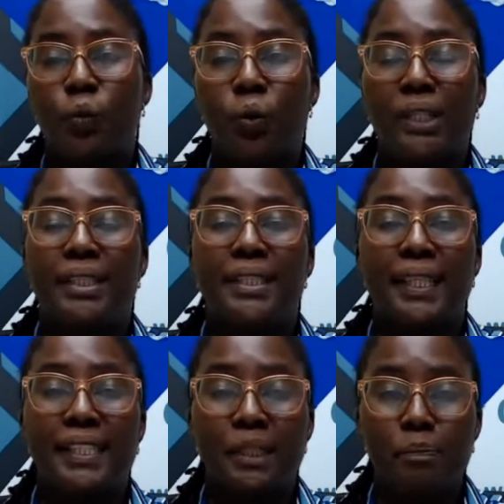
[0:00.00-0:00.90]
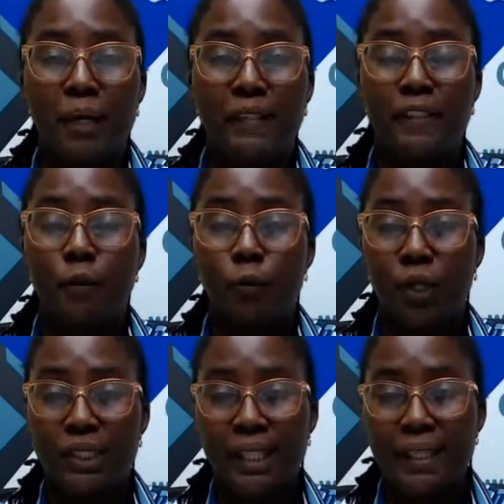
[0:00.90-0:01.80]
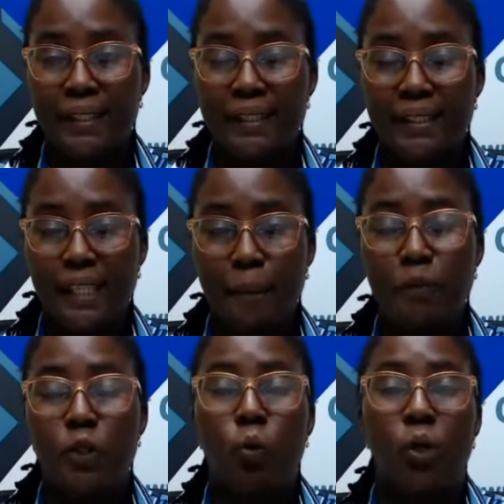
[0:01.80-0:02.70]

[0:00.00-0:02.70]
what is expected, what are the steps,